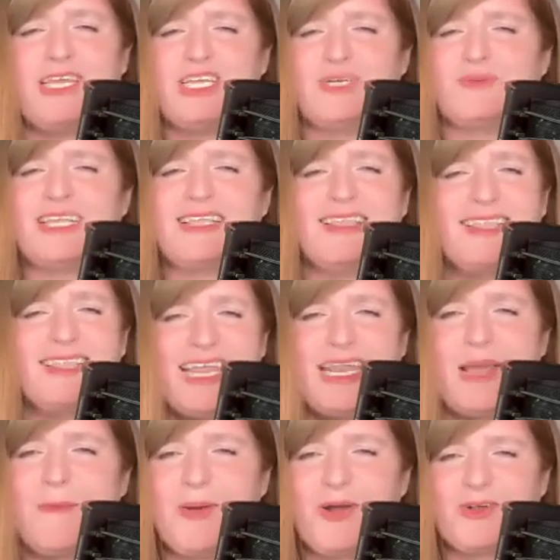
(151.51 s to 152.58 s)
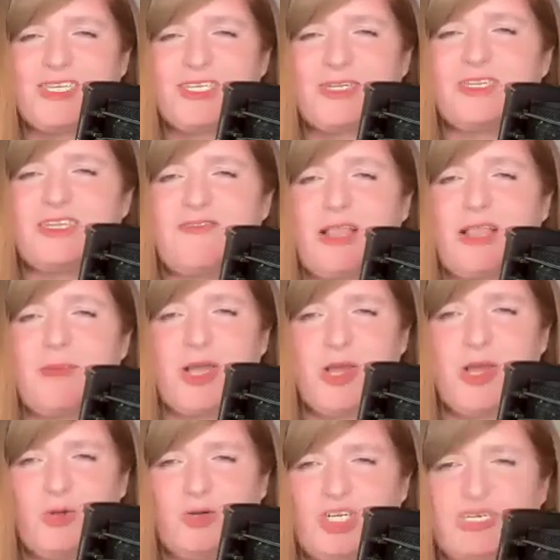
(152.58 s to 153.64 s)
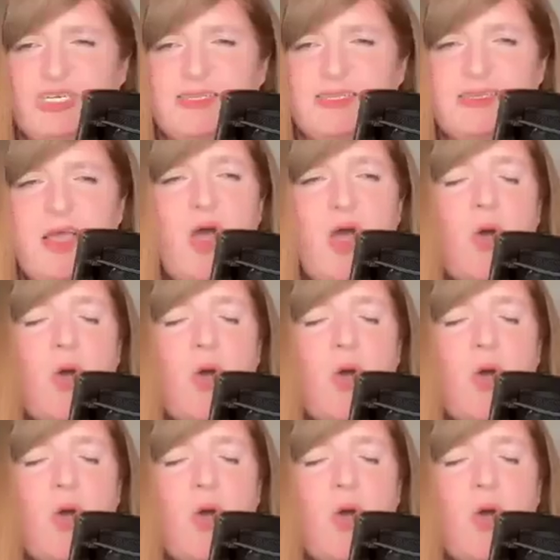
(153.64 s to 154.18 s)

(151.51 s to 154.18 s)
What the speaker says: Egypt's leading personal development coaches,